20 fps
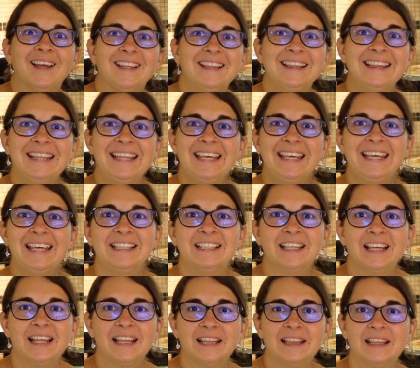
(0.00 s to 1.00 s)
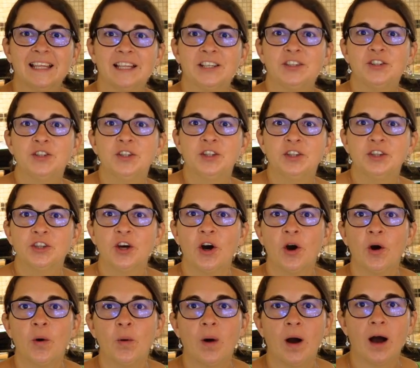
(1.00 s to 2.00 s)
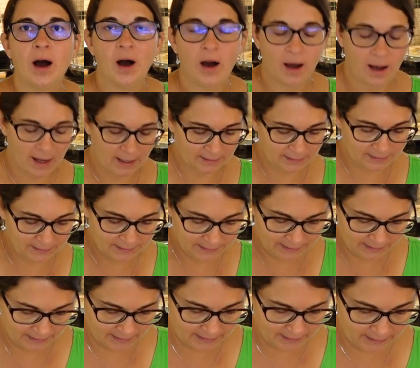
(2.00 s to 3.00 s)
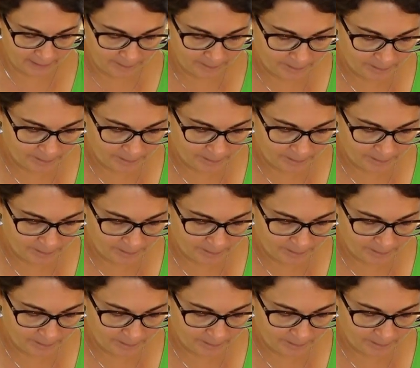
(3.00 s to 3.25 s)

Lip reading: knead the dough until